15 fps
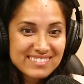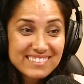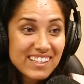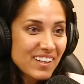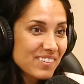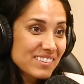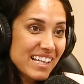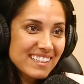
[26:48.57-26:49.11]

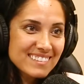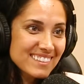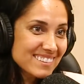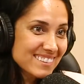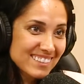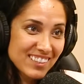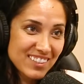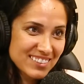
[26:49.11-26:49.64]
No, not since
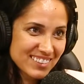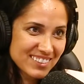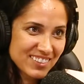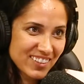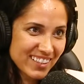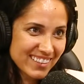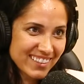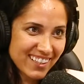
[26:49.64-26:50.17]
he lost his
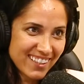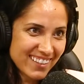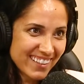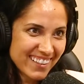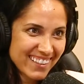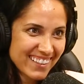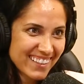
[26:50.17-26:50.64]
credit card.